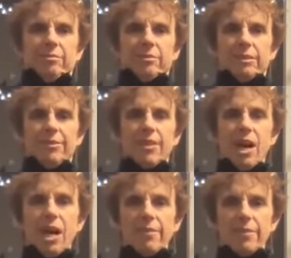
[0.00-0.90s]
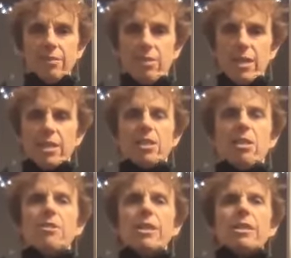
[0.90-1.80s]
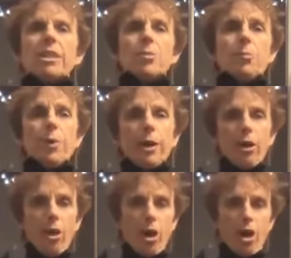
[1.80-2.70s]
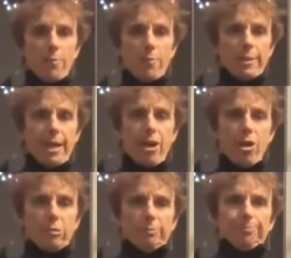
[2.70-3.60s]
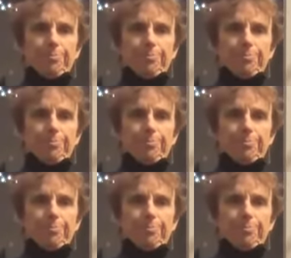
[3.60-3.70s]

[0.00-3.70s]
Revived and ready to go again. Let's bring our arms now